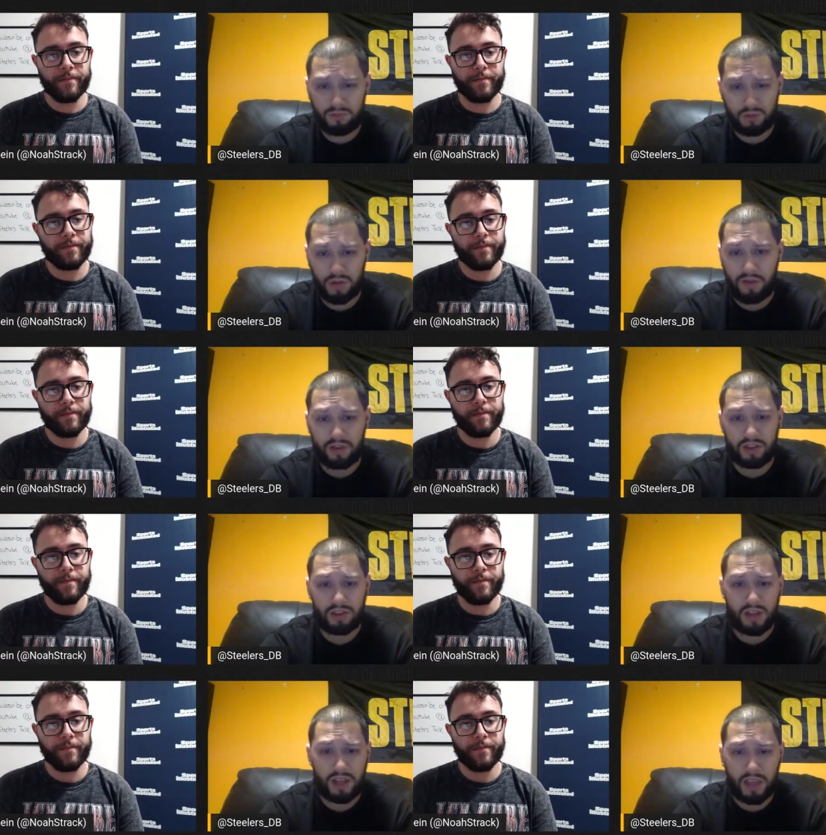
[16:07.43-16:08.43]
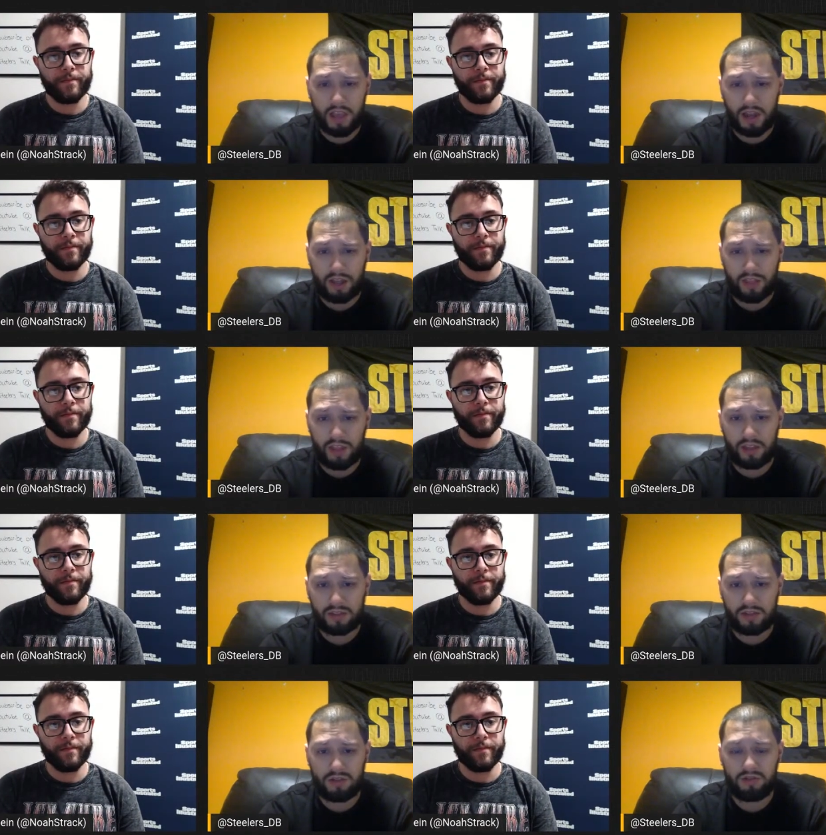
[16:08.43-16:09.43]
Speaker 1: do everything they can, I think,
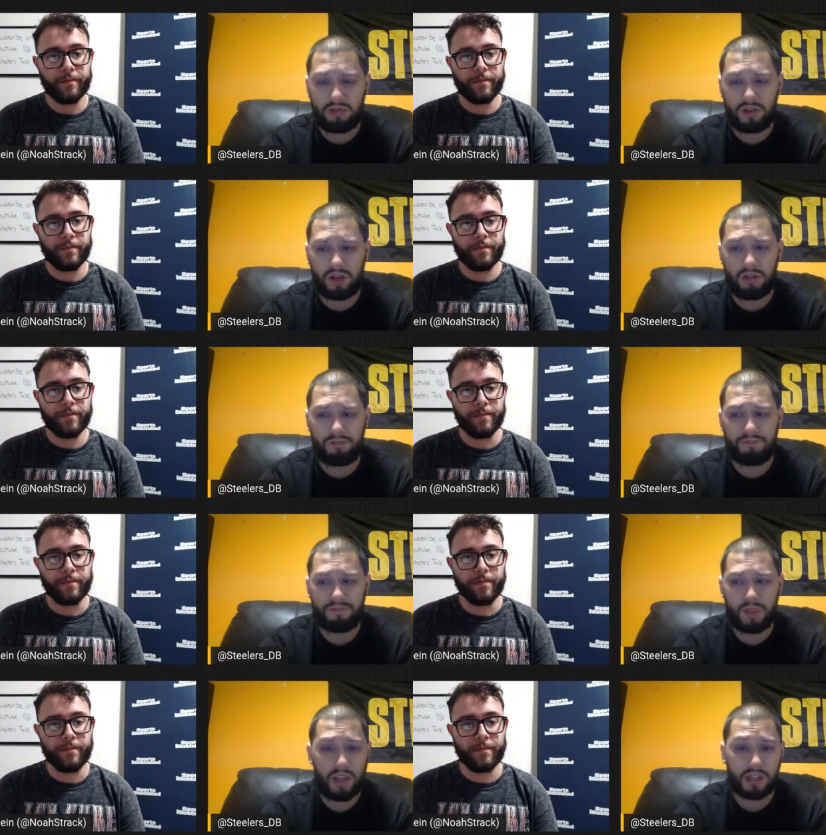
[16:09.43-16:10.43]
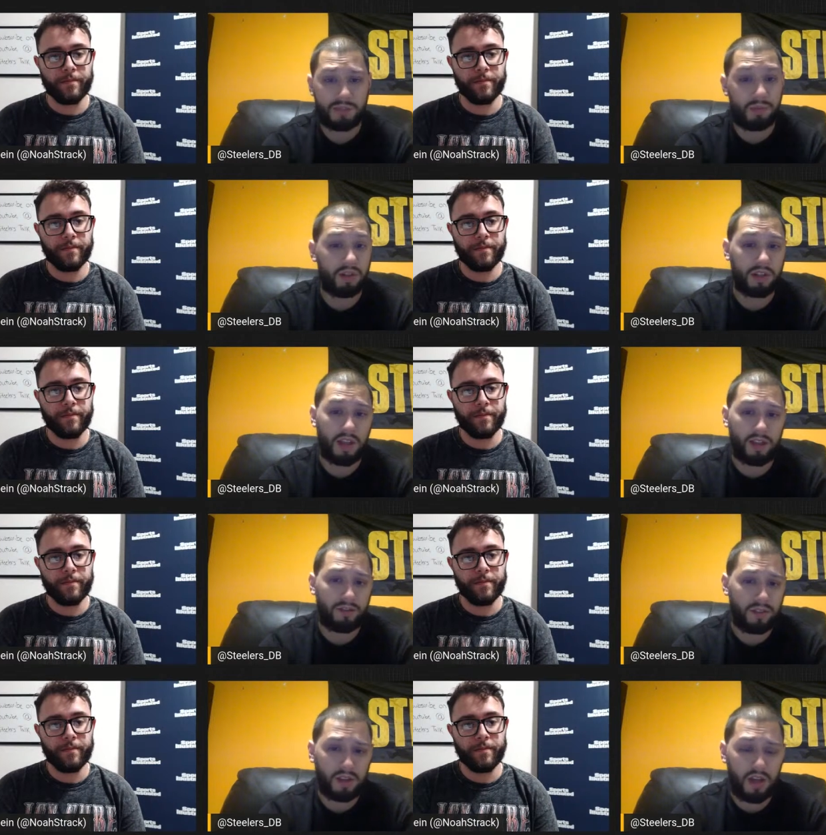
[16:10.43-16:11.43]
to um, exploit that.
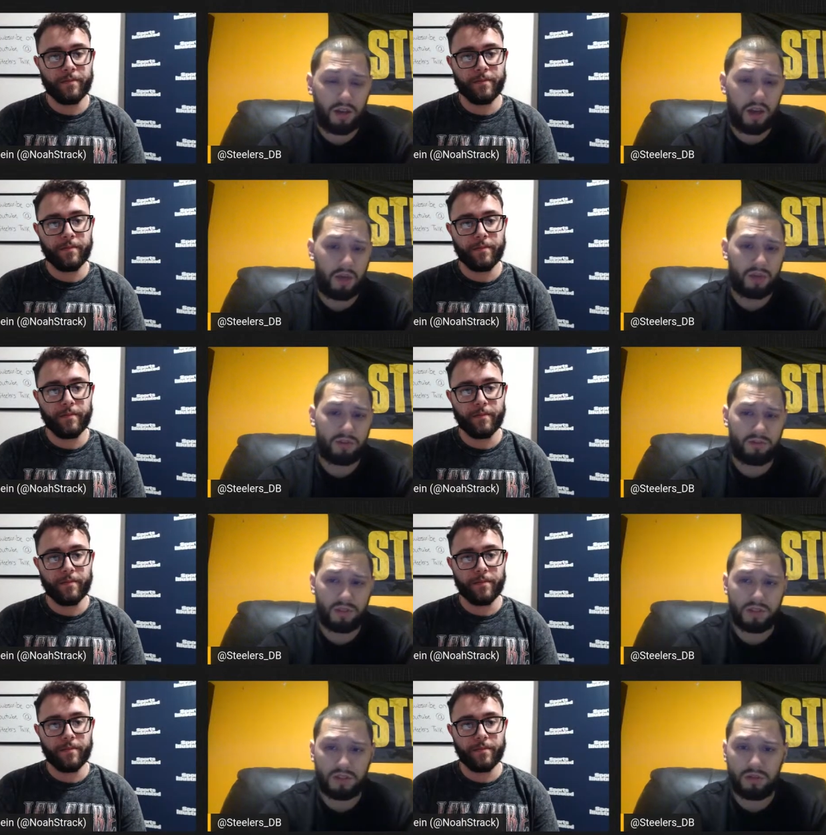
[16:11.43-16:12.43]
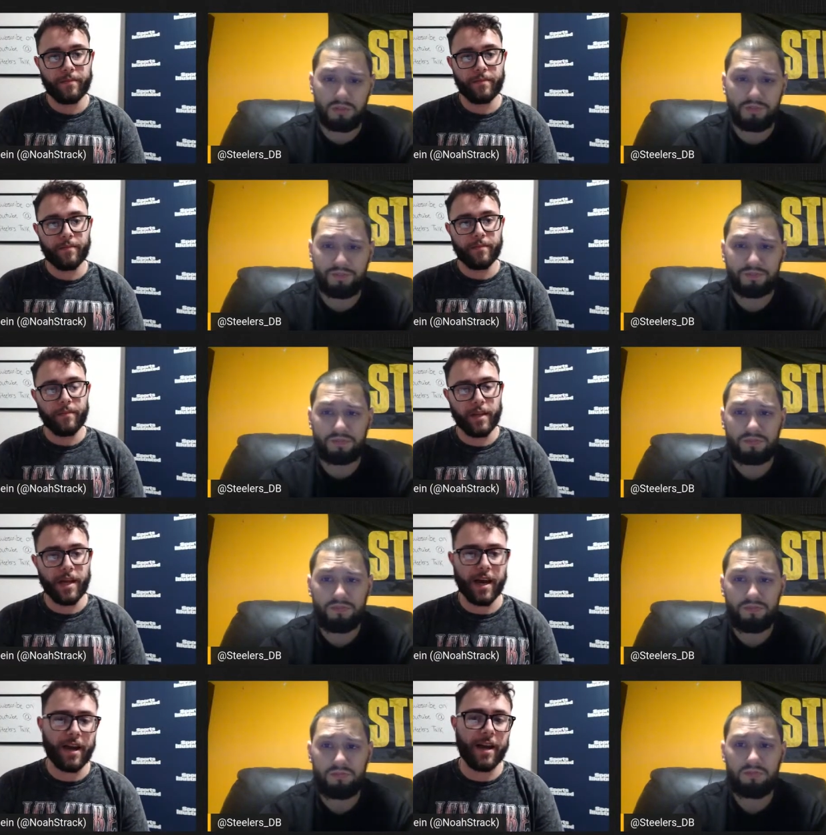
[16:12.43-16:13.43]
I, I would assume.
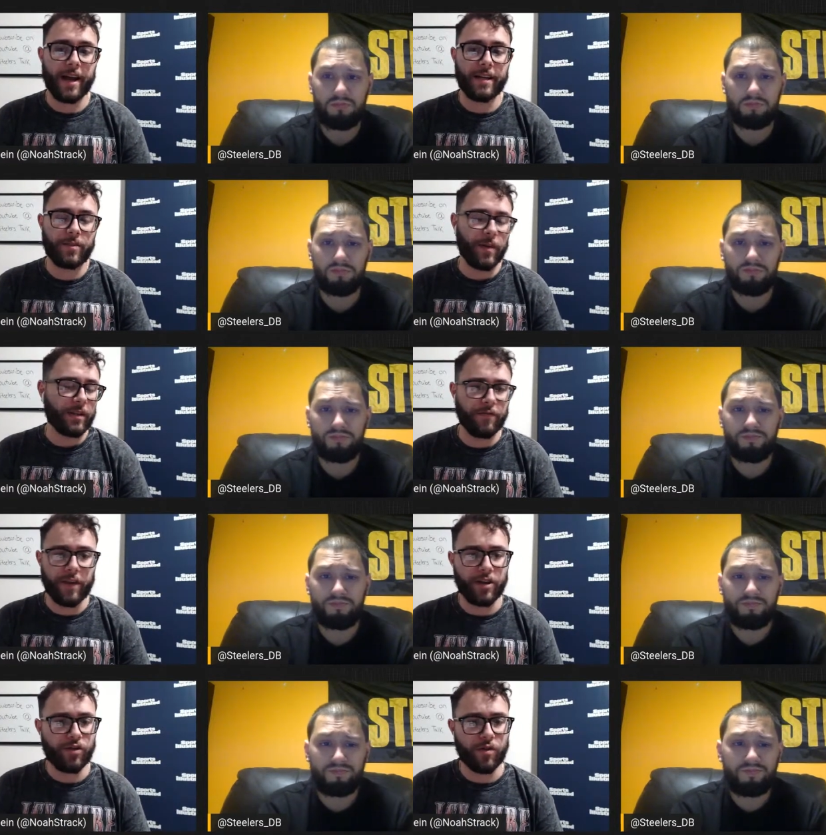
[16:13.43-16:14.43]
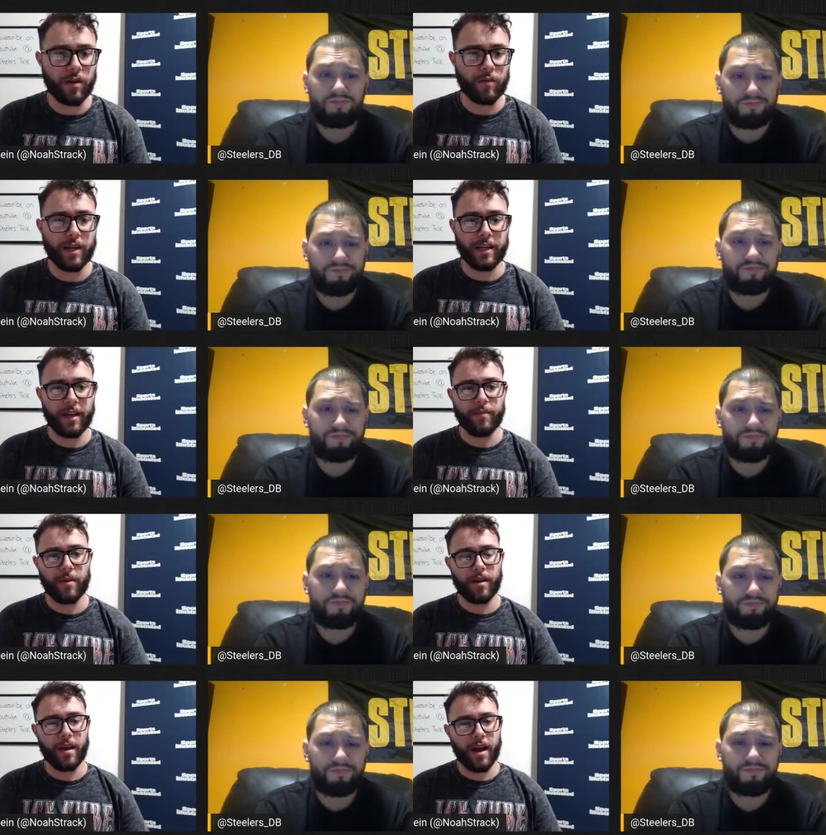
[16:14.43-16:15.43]
Speaker 2: Yeah, I'd expect a very strong running game.
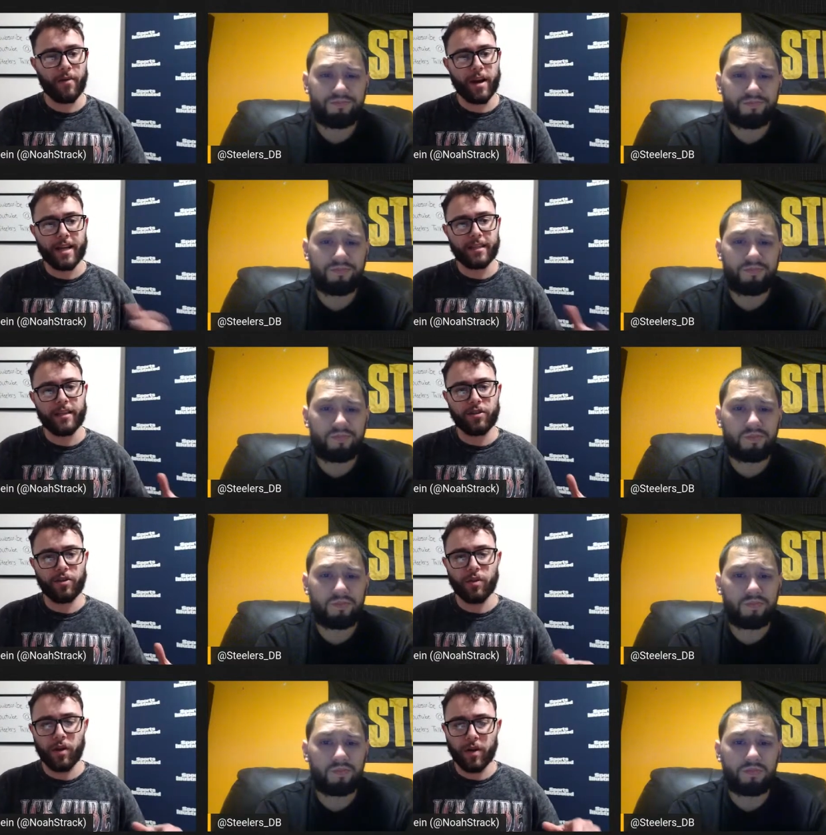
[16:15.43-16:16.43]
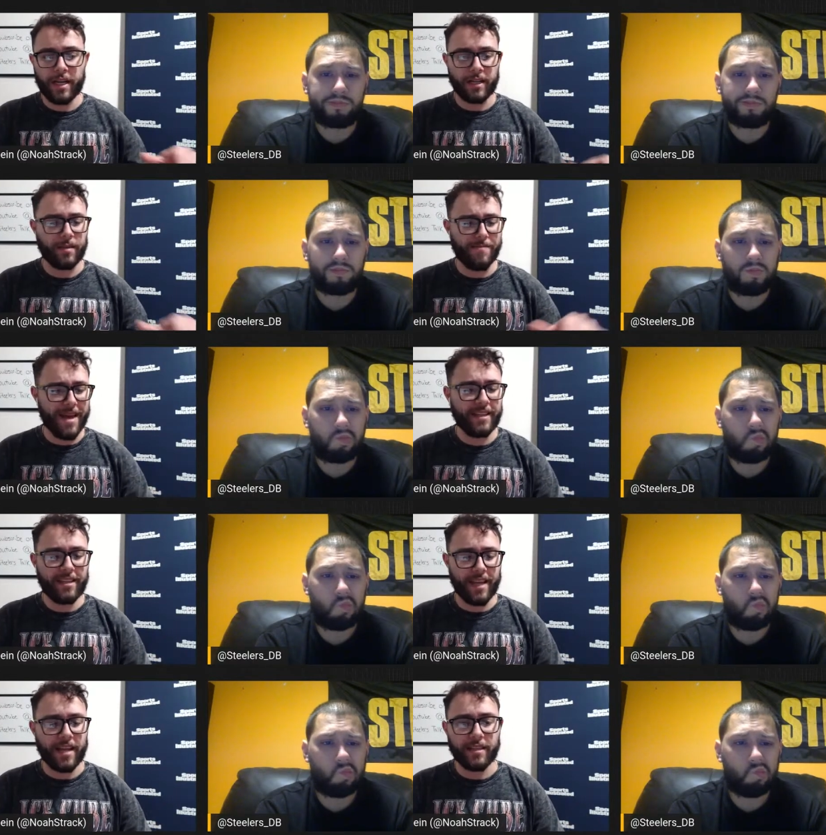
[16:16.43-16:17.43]
Uh, I want to ask this too, though. Does it make
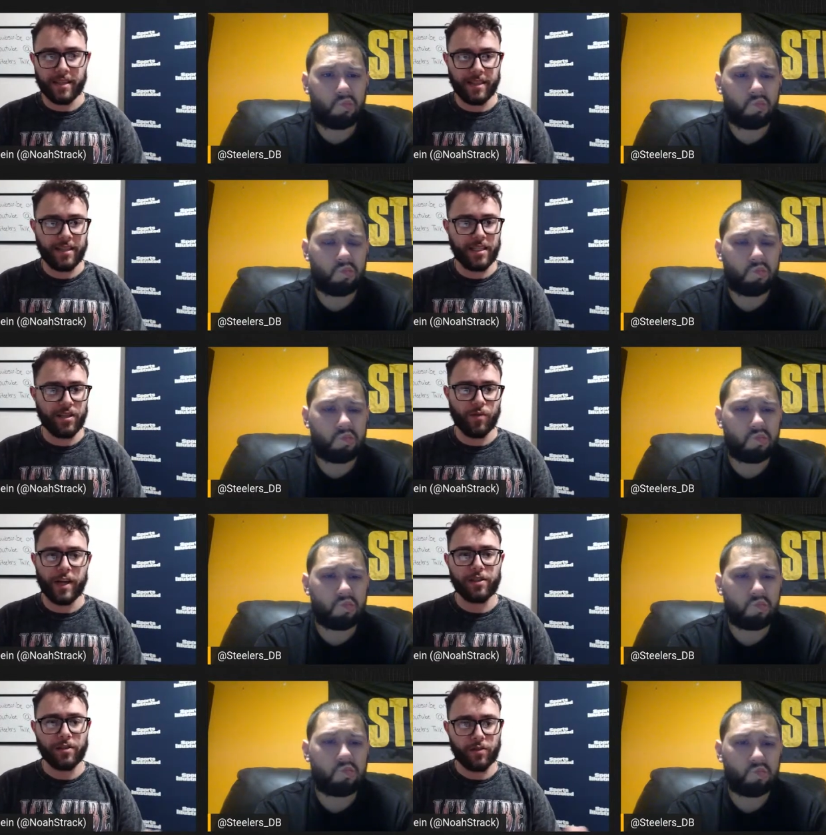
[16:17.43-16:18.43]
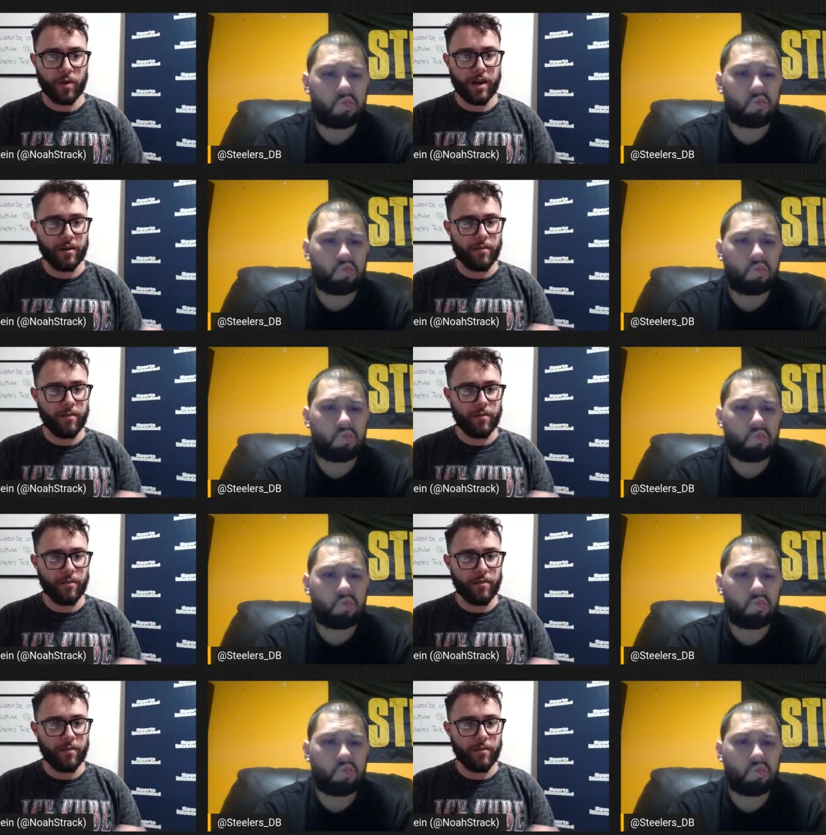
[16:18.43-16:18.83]
sense in these situations where